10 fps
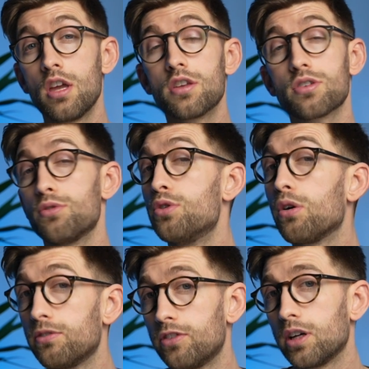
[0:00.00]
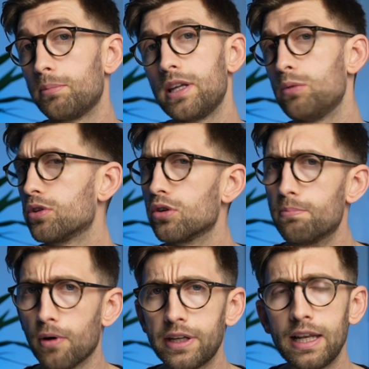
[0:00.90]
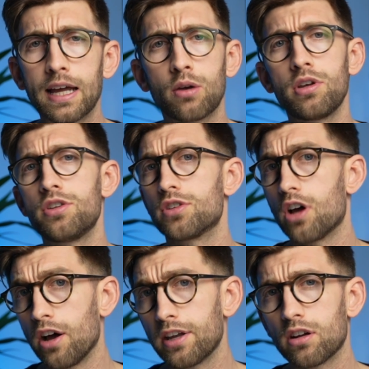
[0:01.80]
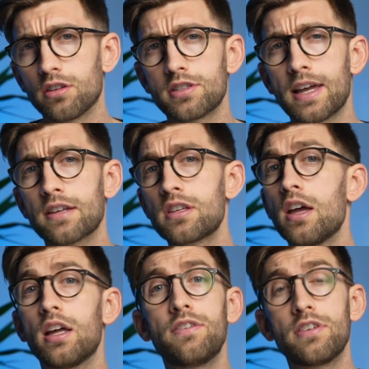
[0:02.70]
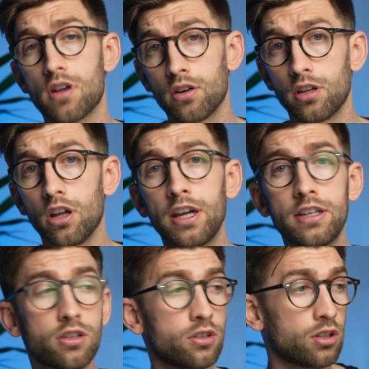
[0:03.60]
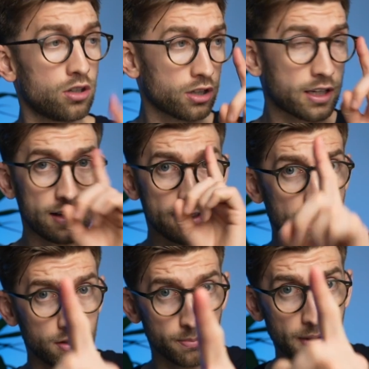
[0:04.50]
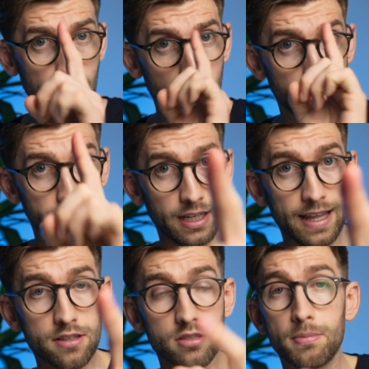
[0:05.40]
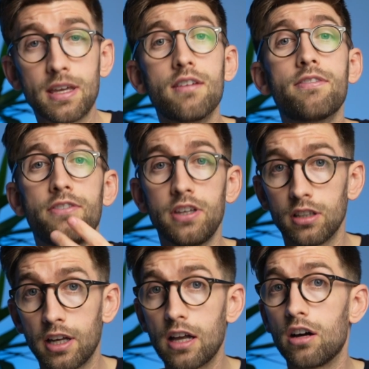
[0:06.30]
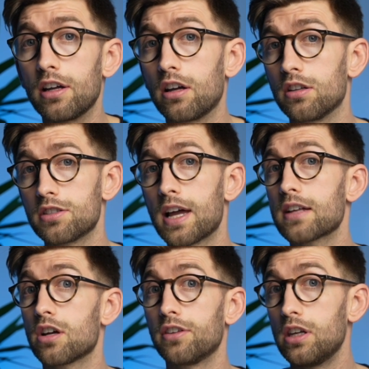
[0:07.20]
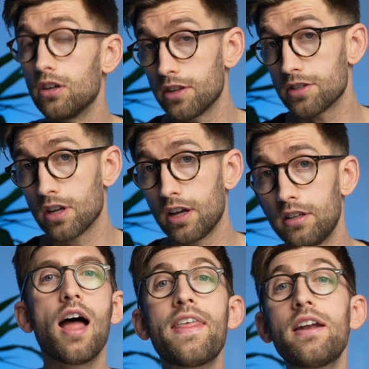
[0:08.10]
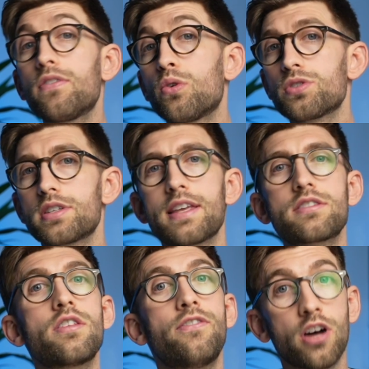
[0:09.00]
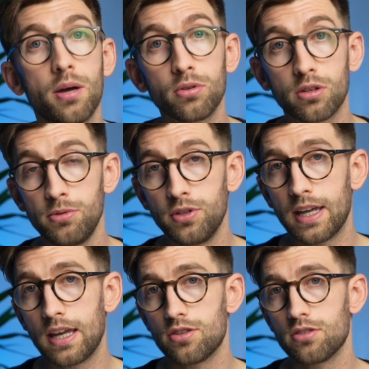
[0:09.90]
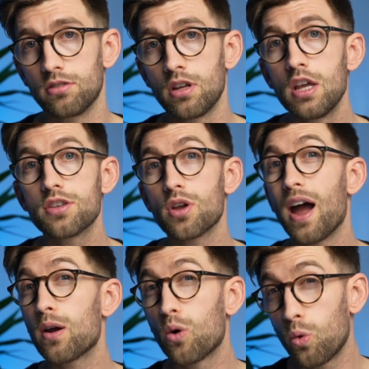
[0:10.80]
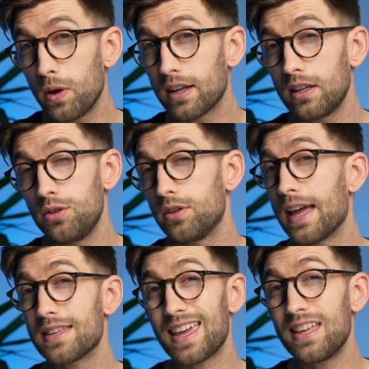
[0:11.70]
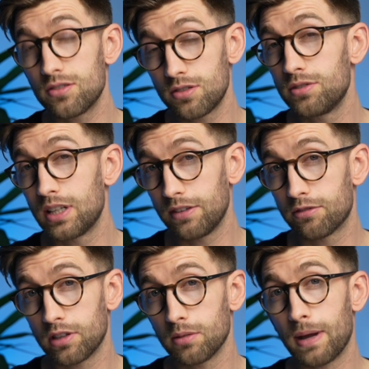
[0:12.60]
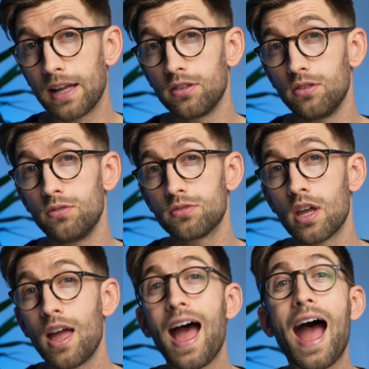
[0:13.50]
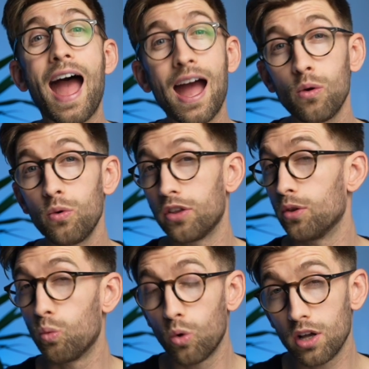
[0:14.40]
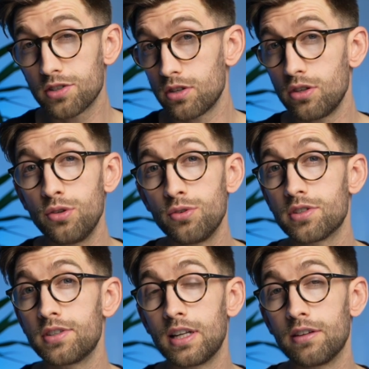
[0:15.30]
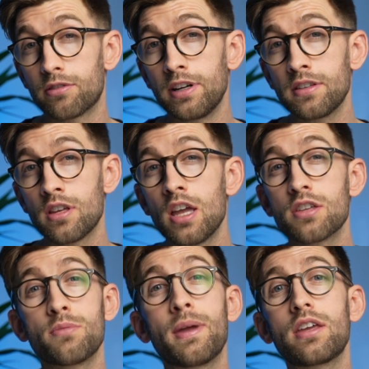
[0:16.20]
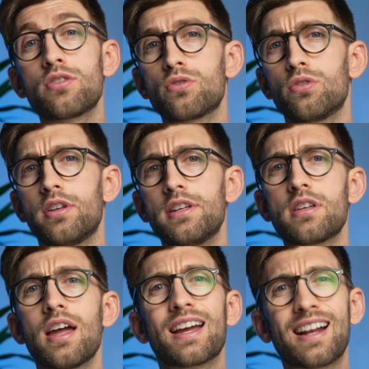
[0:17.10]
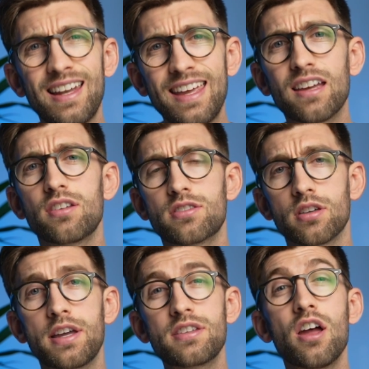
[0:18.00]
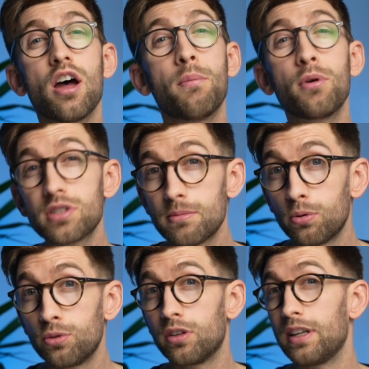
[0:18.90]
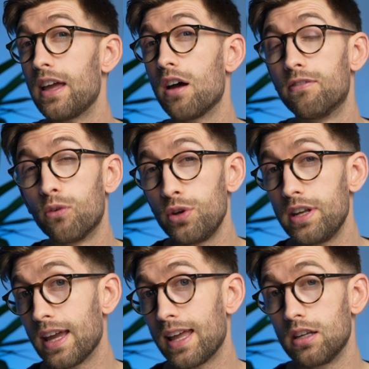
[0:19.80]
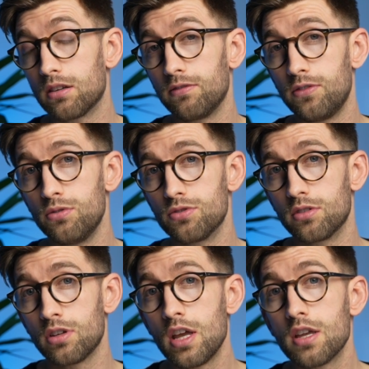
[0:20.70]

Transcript: So non-verbally with good body language and eye contact, and if it's online, good looking down the barrel of the lens to make it feel like eye contact on the other side. And then of course, there's the verbal communication. So how quickly you get into delivering the bad news, how and the words that you use to deliver it. So making sure that it's clear, concise, and most importantly, avoiding any confusion.